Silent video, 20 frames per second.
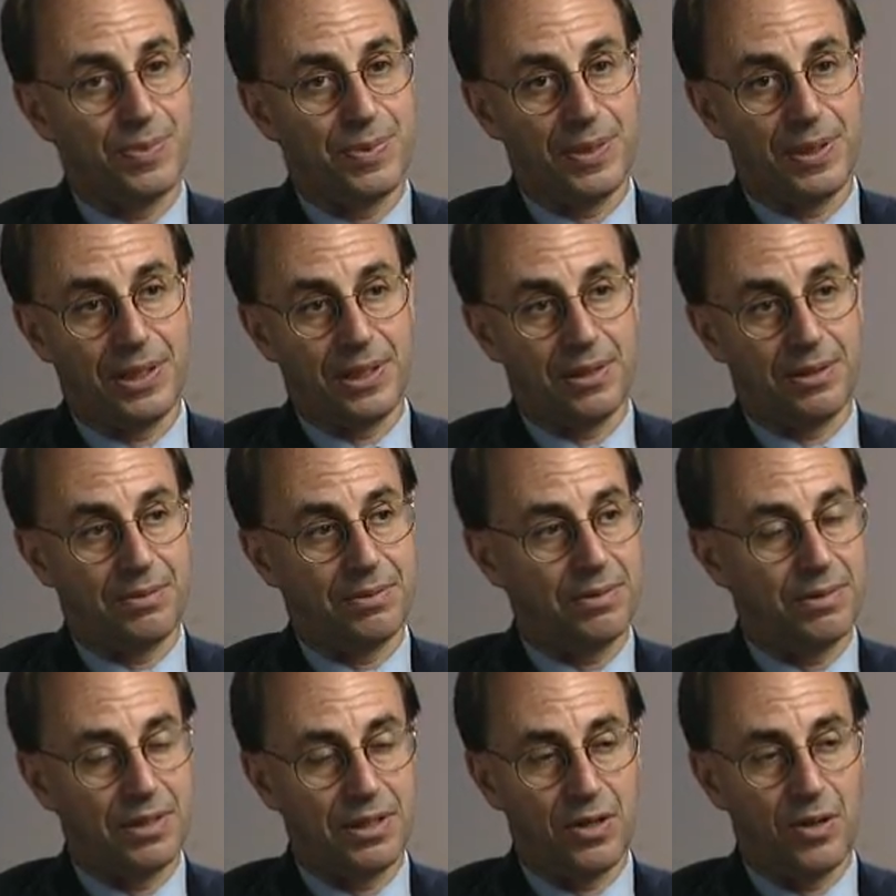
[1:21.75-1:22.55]
But
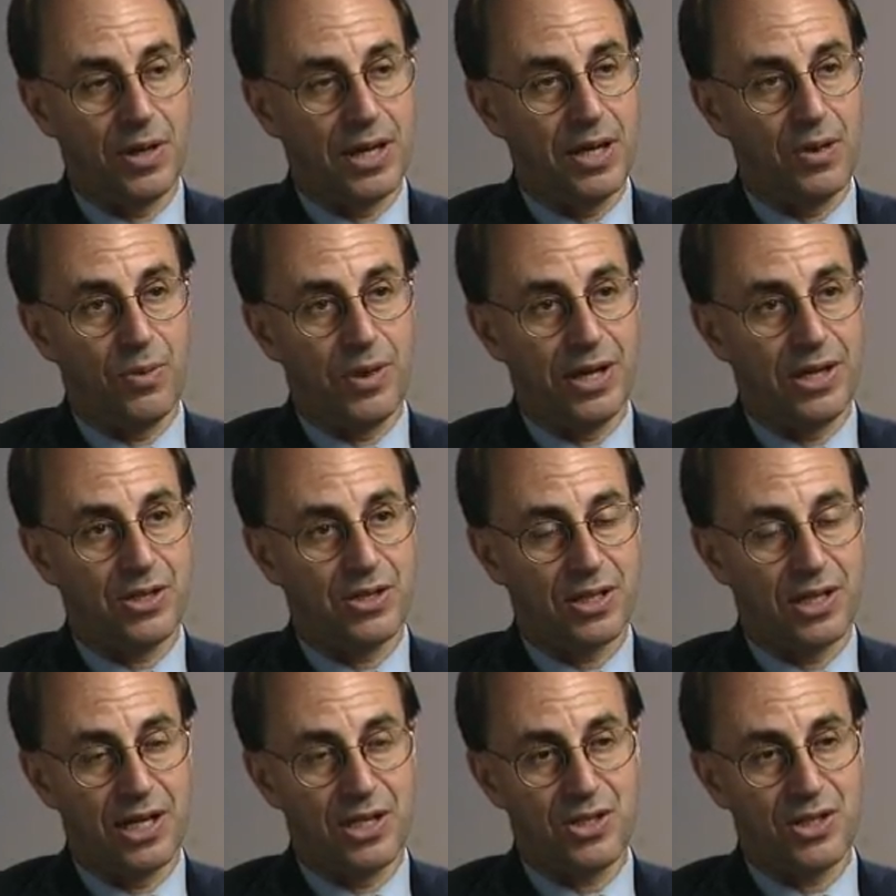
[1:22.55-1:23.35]
any way you
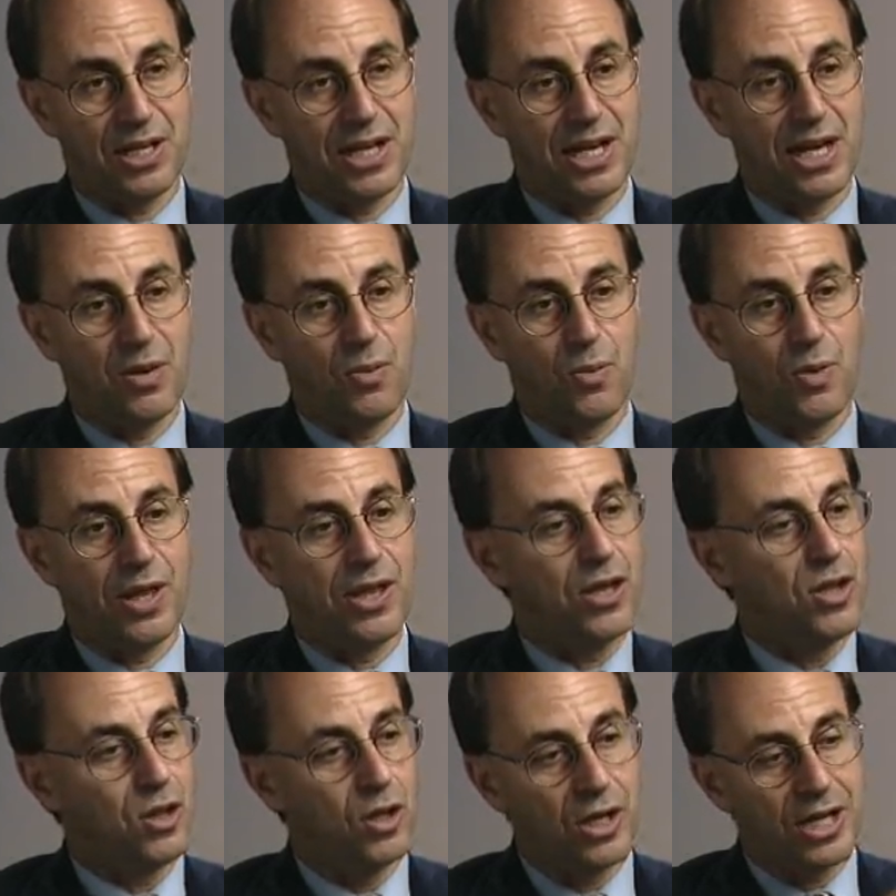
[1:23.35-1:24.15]
slice it,
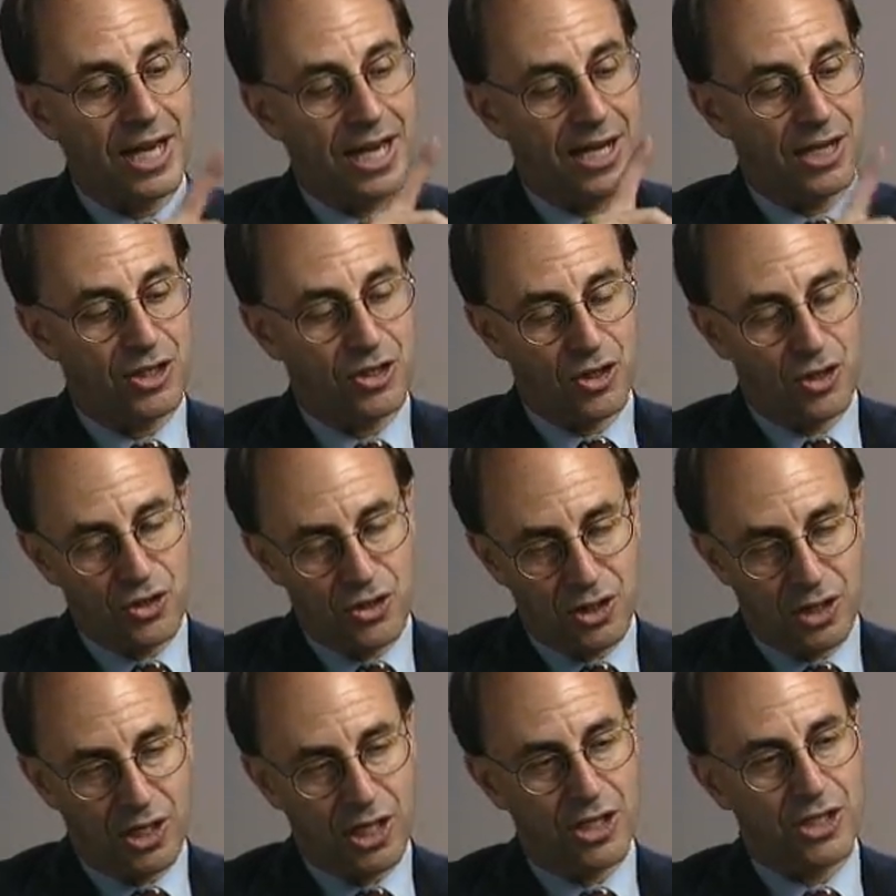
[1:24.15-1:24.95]
whether you look at it
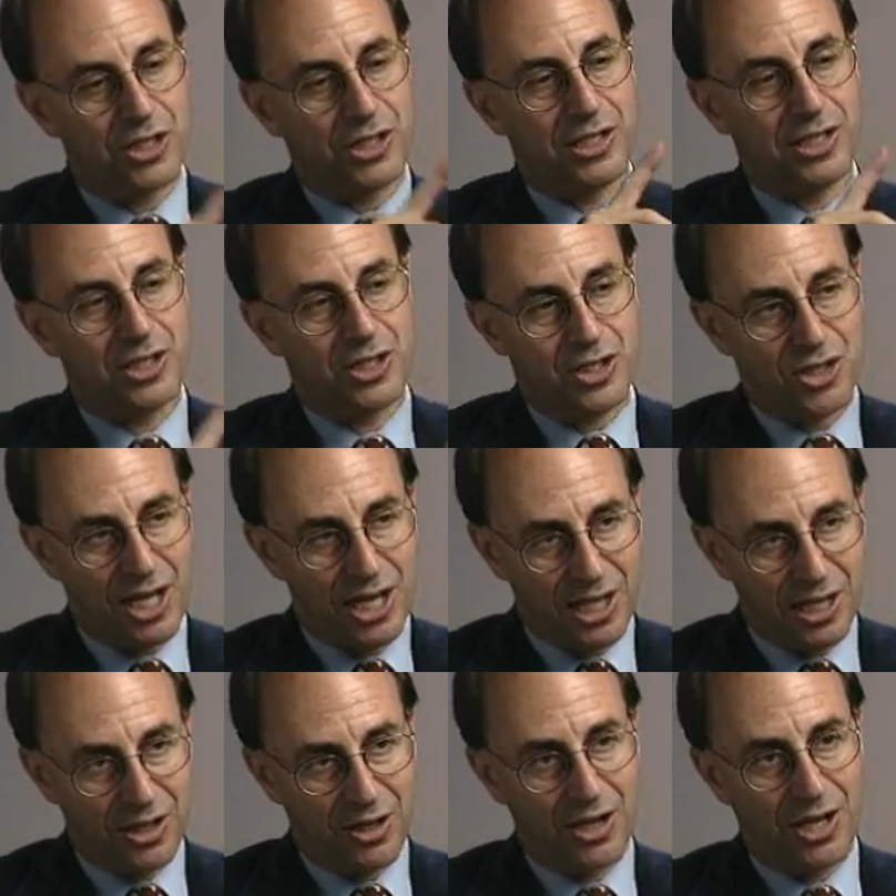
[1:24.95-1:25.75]
sociologically,
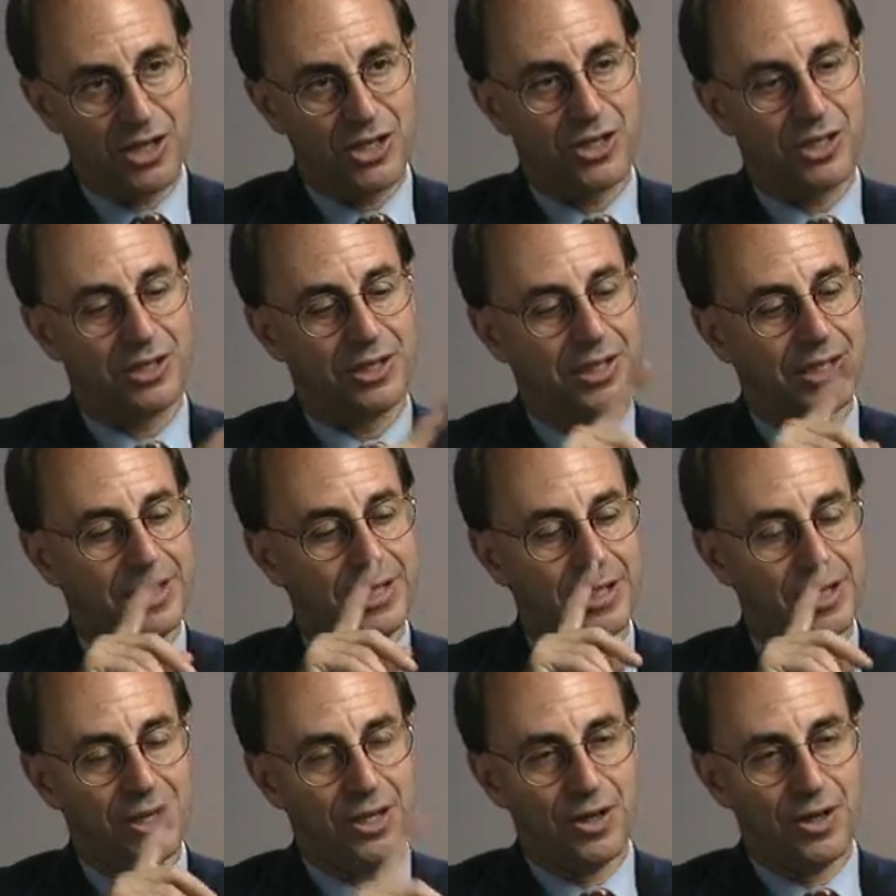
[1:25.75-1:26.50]
psychologically,